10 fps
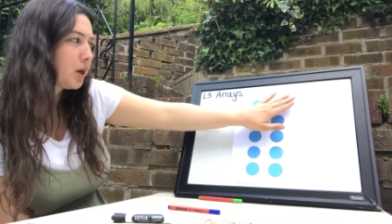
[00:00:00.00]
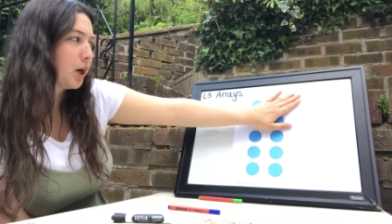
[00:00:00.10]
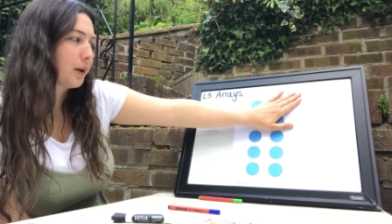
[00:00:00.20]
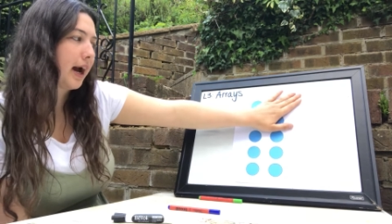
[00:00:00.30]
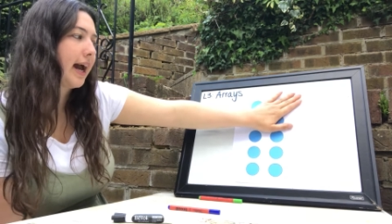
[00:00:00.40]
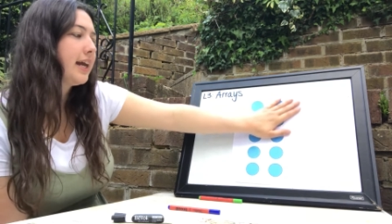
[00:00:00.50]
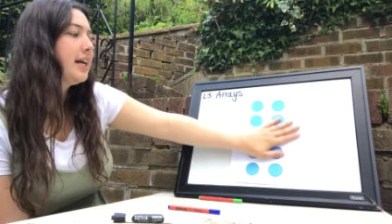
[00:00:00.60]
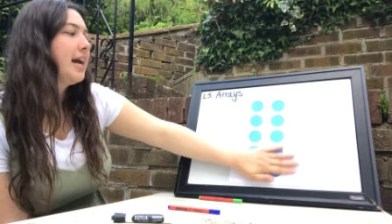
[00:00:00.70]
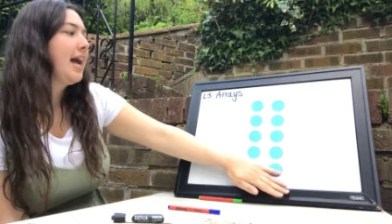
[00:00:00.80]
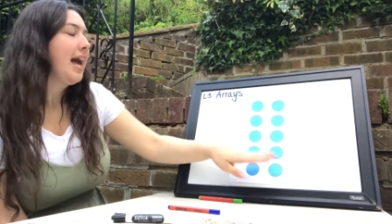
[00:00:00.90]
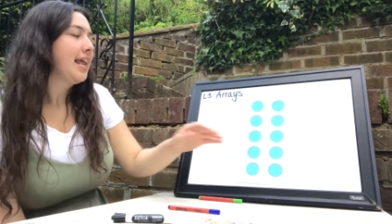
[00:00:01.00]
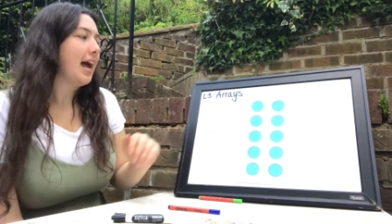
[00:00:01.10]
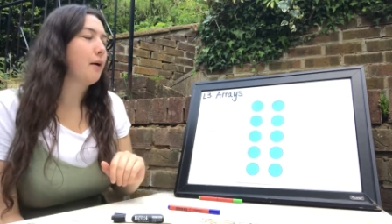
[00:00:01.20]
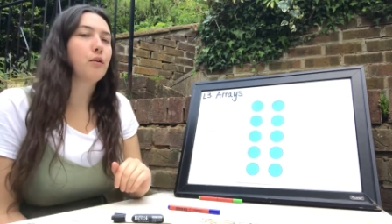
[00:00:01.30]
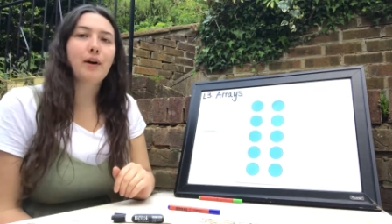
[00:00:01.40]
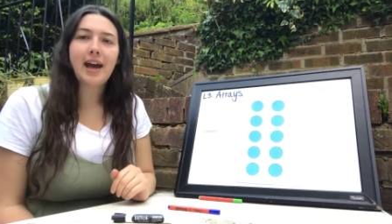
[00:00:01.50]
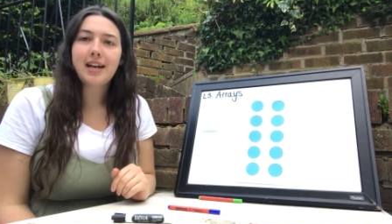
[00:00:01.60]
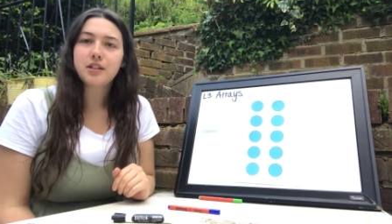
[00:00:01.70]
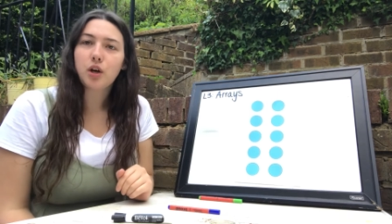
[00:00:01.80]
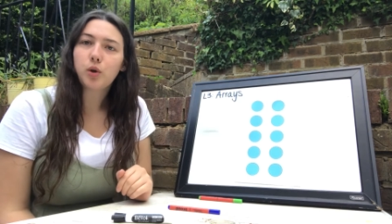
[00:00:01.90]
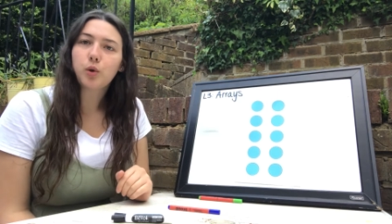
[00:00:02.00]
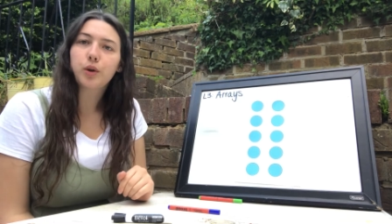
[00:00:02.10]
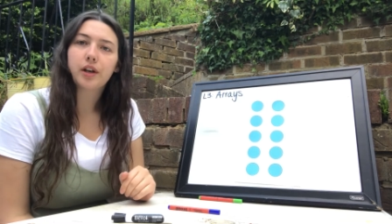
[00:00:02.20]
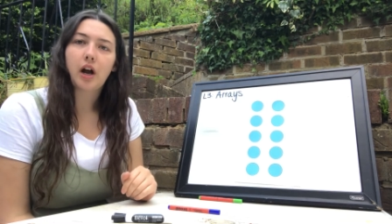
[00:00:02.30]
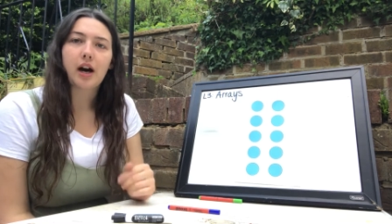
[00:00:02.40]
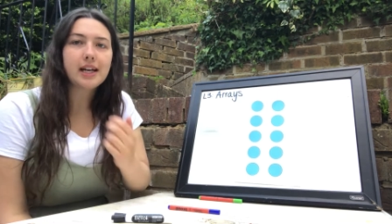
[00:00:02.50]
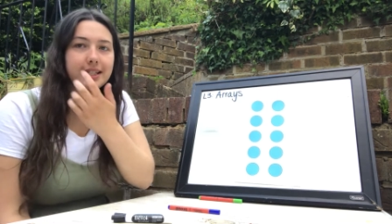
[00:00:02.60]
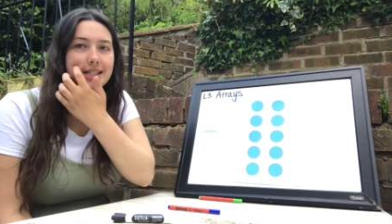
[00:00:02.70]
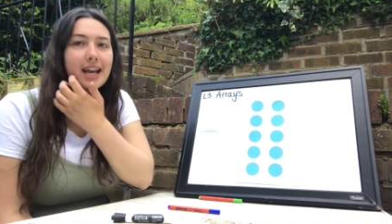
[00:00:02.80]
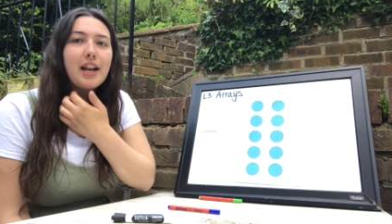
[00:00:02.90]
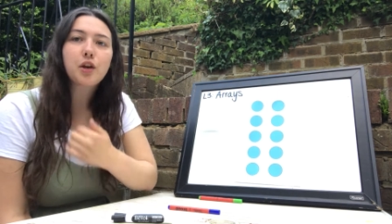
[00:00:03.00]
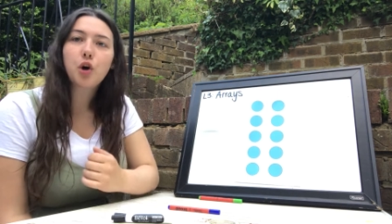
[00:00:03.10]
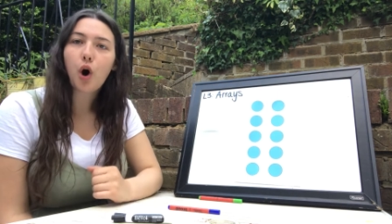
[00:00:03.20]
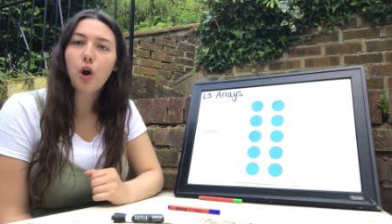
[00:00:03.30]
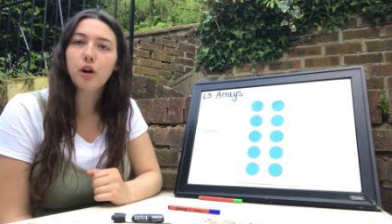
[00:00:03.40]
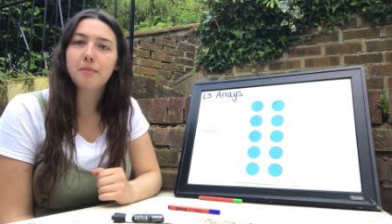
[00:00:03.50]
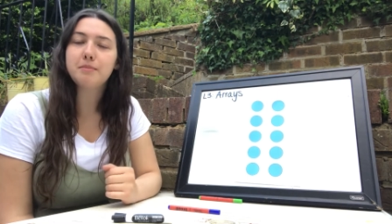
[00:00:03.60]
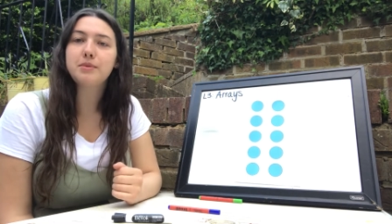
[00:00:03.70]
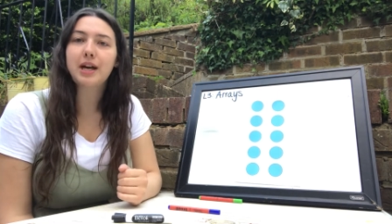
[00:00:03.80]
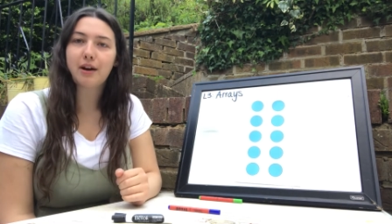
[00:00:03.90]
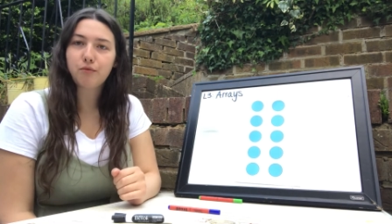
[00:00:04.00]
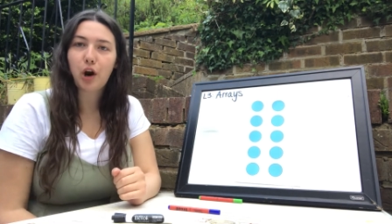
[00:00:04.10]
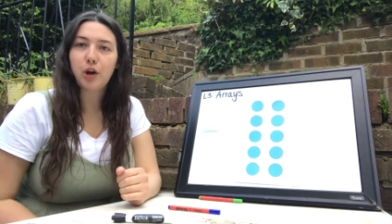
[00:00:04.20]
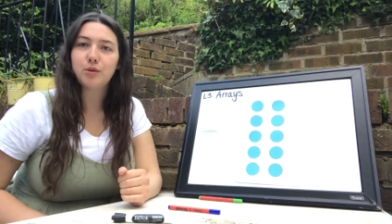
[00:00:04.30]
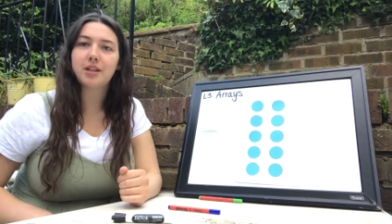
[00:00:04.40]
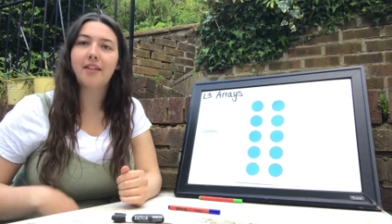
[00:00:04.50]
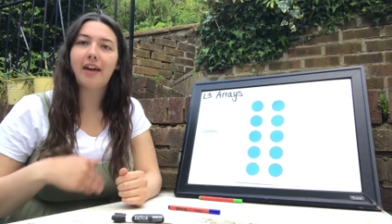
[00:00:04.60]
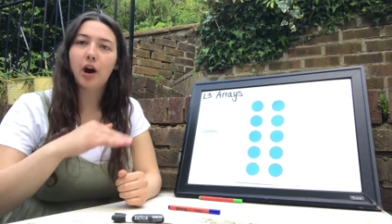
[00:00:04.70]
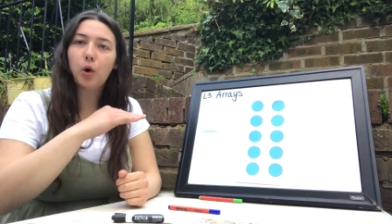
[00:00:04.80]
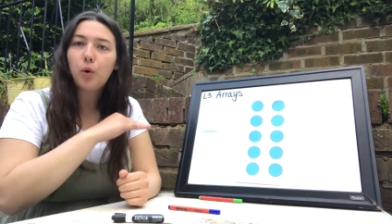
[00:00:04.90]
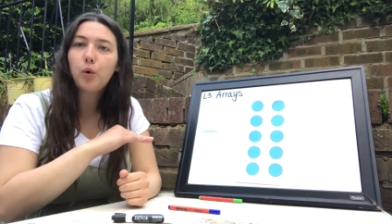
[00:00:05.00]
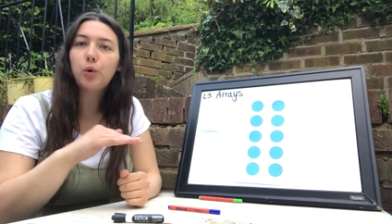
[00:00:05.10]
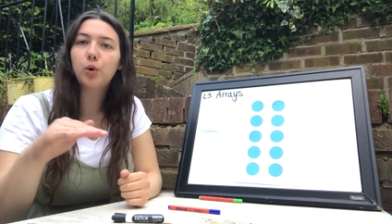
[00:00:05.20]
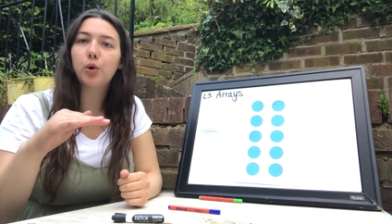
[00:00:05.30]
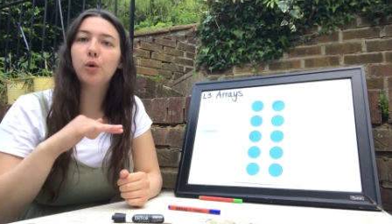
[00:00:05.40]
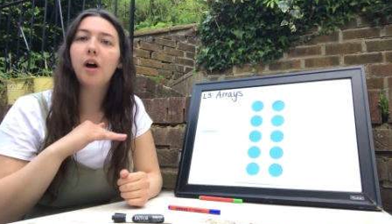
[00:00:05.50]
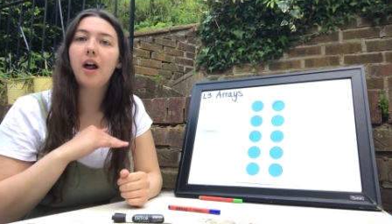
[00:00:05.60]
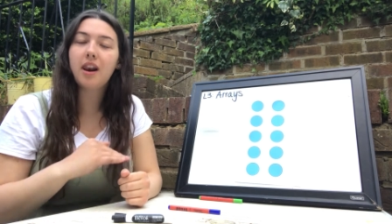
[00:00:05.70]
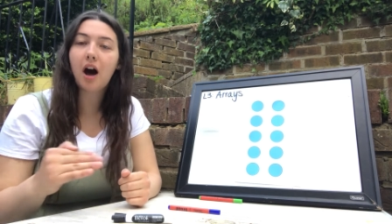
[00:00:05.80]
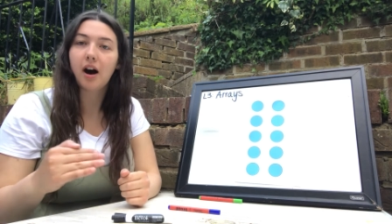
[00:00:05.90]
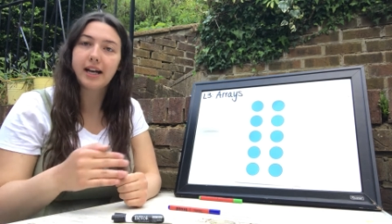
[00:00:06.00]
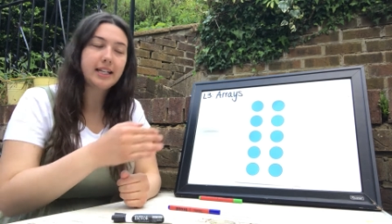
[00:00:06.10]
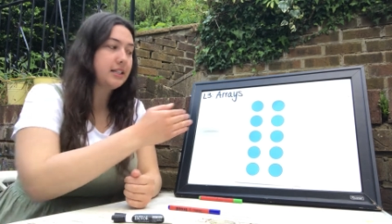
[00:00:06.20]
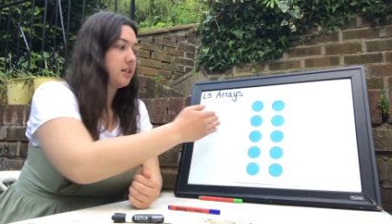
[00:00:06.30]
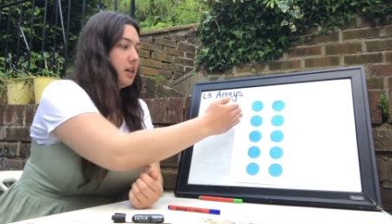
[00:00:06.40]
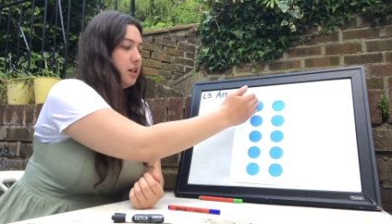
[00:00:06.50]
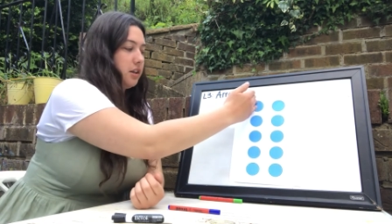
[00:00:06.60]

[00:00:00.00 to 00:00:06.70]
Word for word: okay? Now arrays are organised in columns and rows and they are all aligned.